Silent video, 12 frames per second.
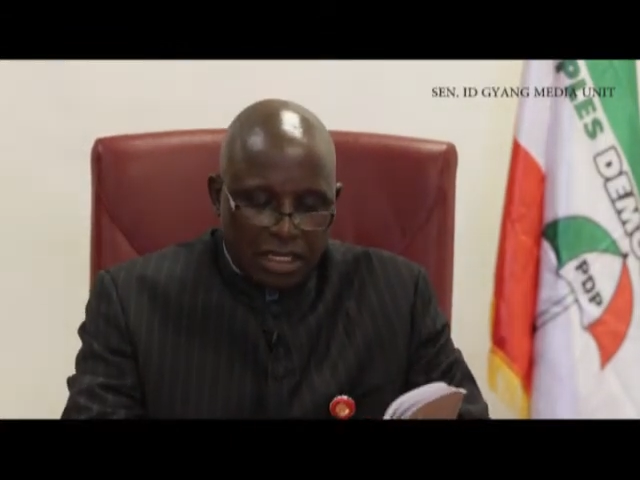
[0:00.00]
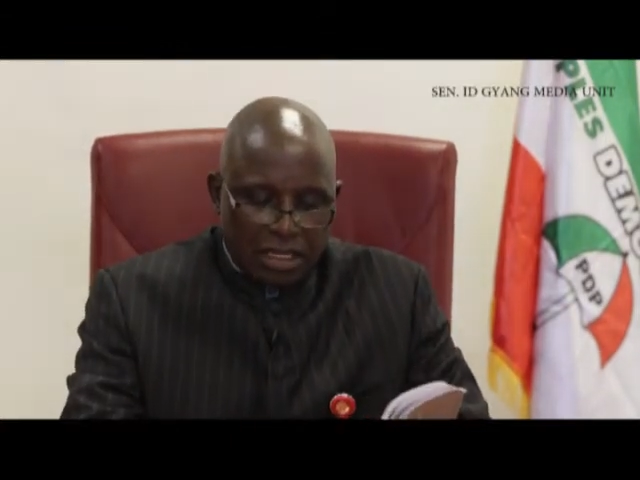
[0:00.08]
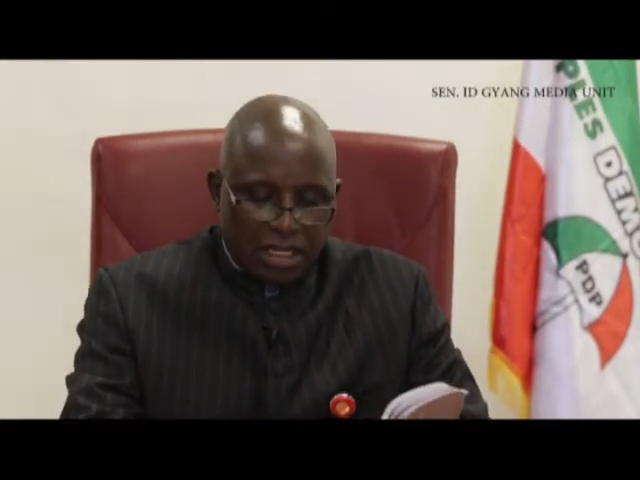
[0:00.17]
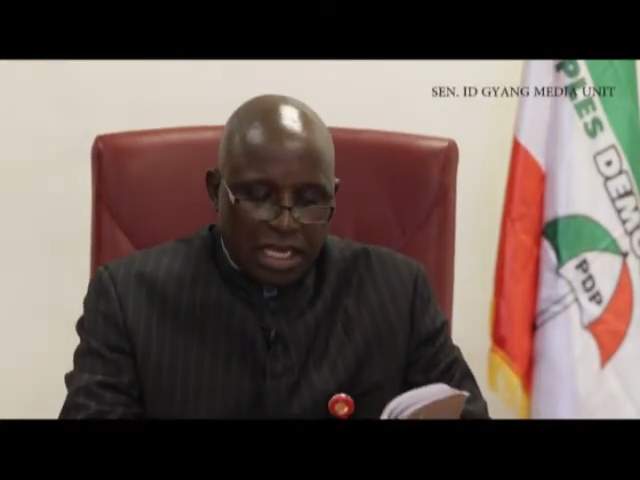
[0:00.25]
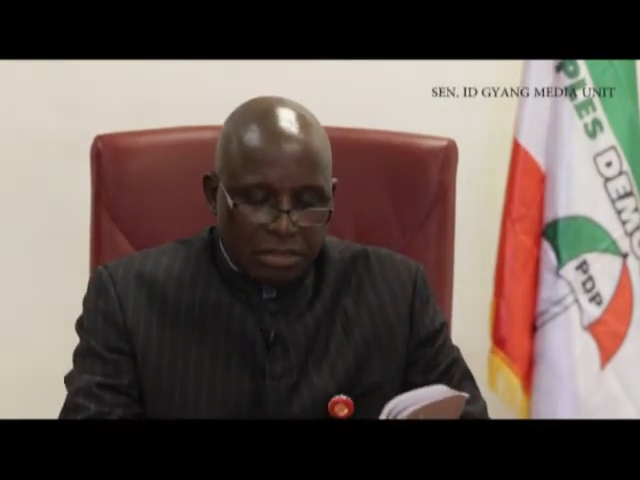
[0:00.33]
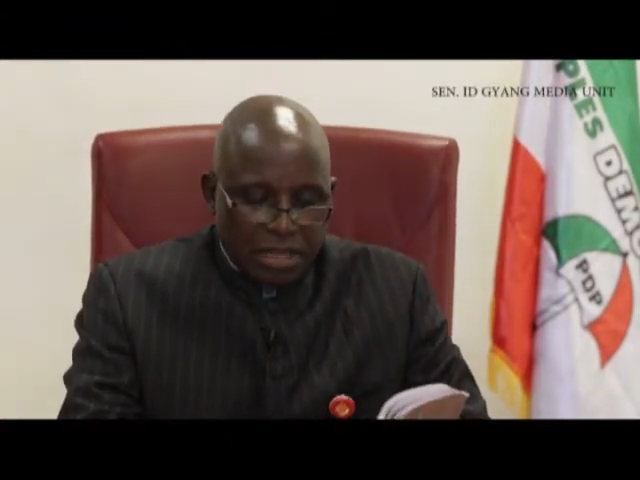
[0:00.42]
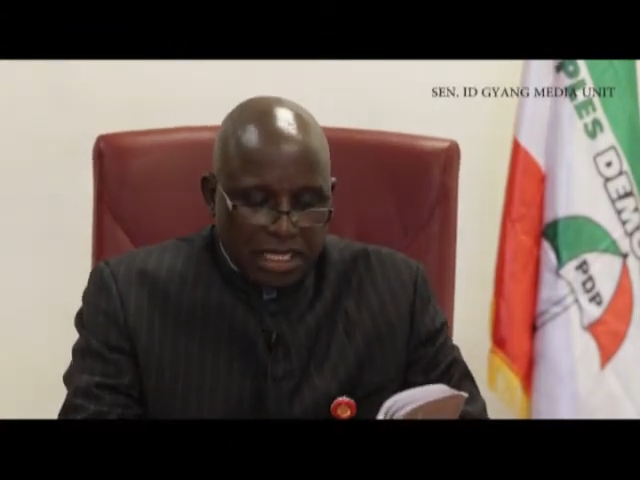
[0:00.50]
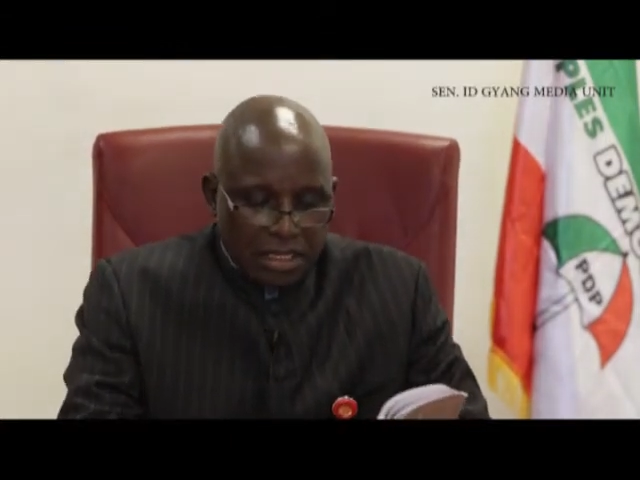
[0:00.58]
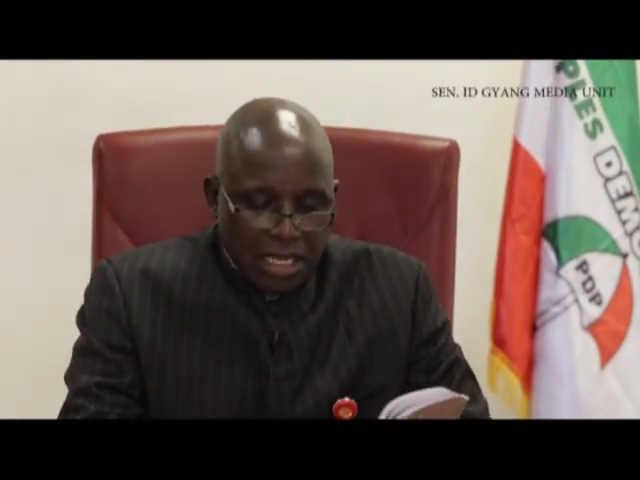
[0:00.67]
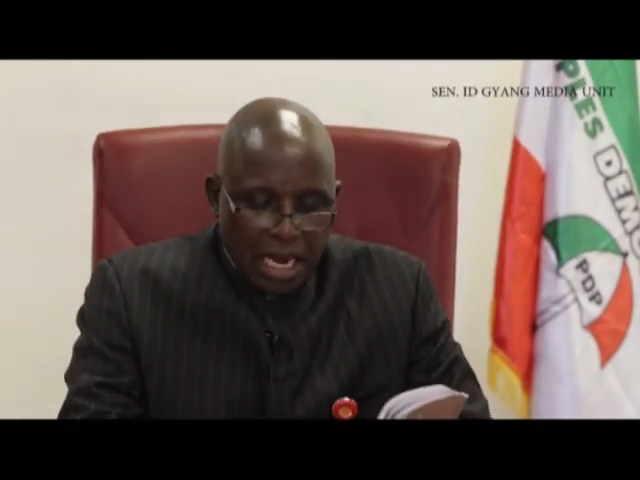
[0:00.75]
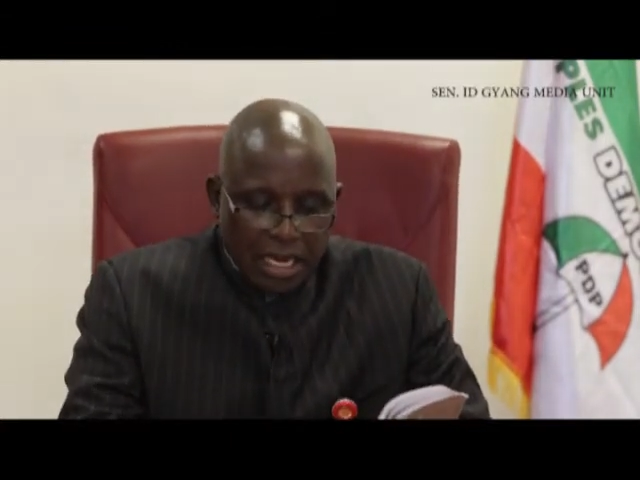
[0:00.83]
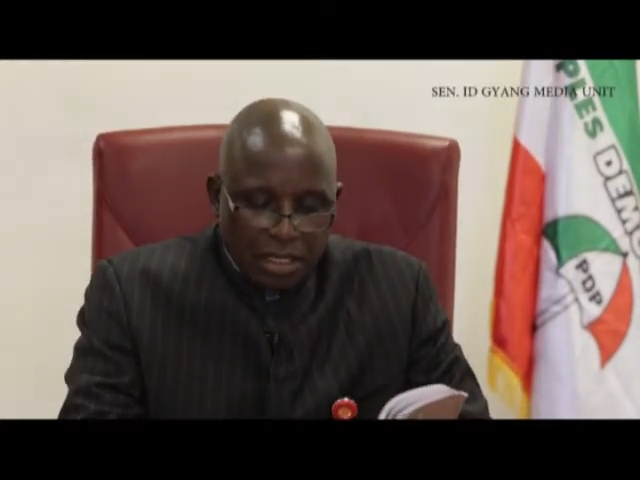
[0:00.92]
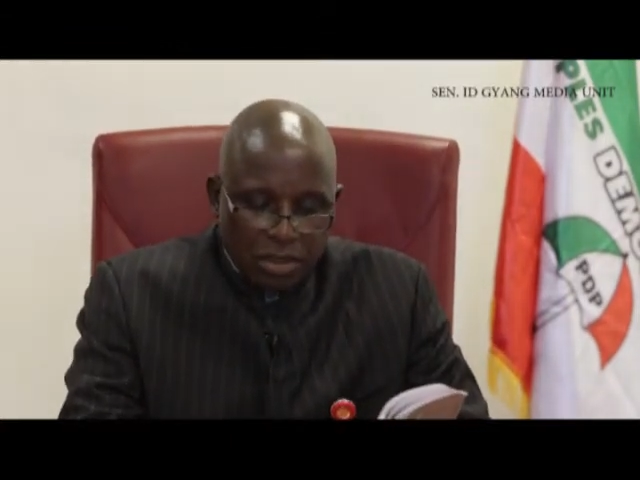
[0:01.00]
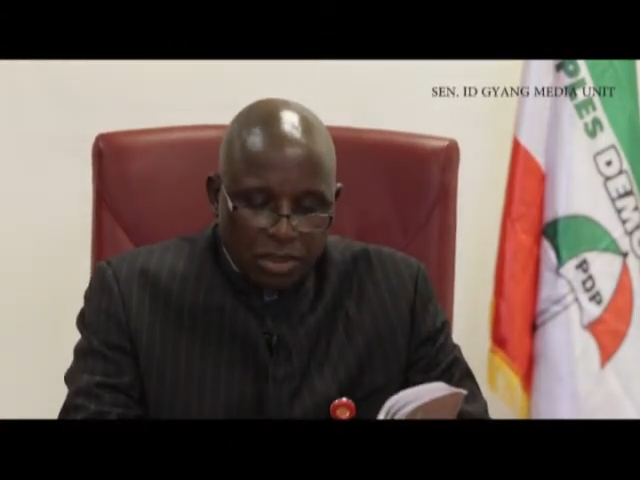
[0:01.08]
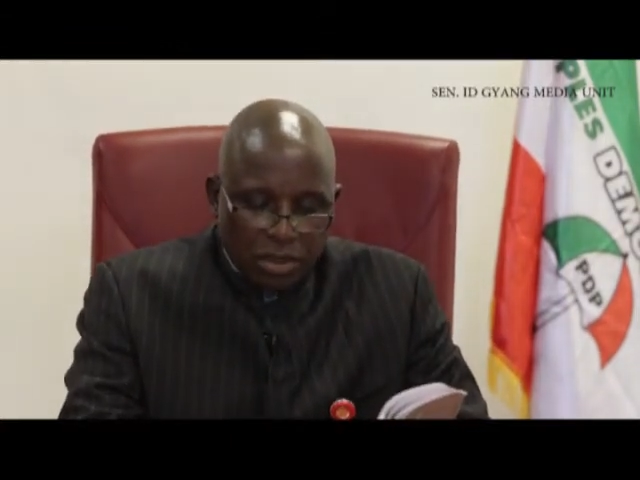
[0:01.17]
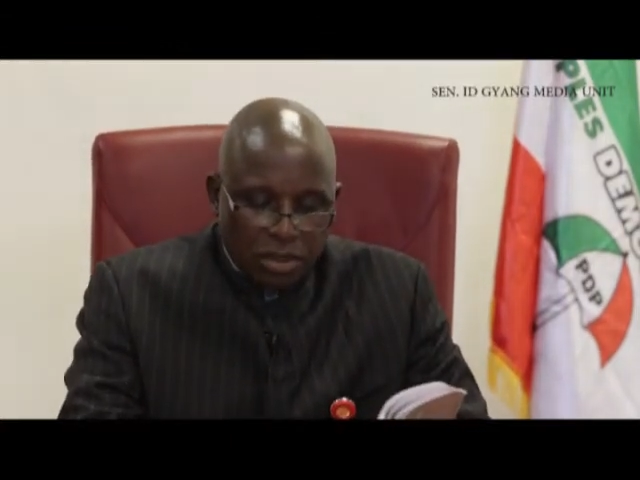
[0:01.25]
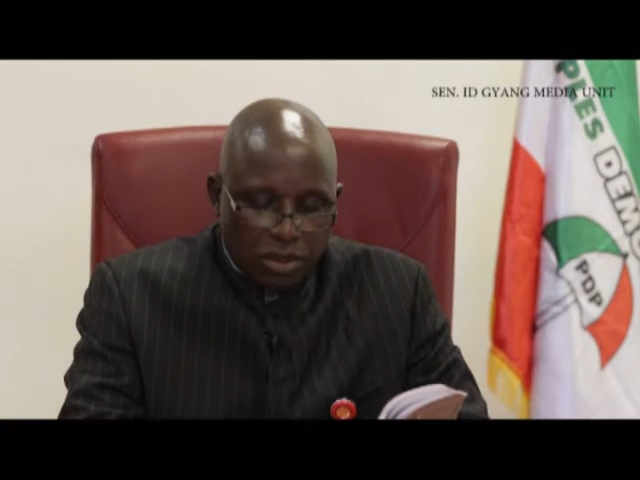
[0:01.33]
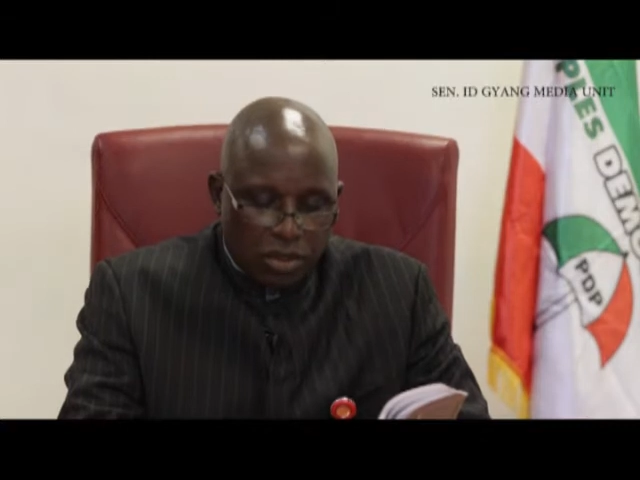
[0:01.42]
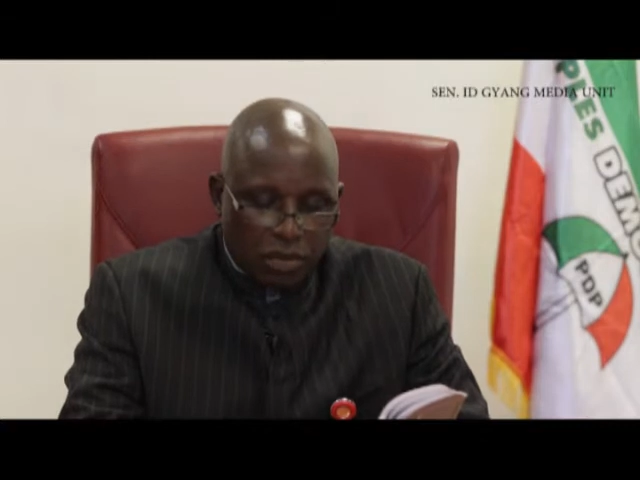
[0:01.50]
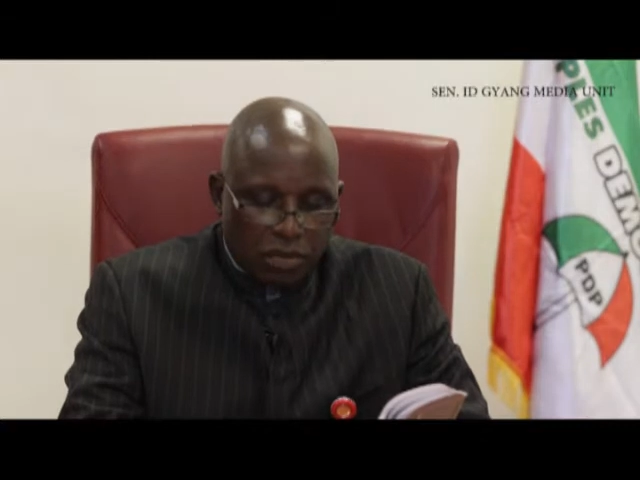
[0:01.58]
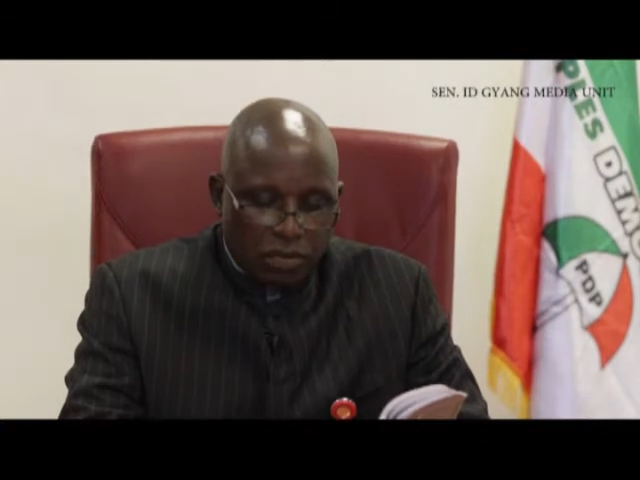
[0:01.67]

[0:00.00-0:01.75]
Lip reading: shall be entitled to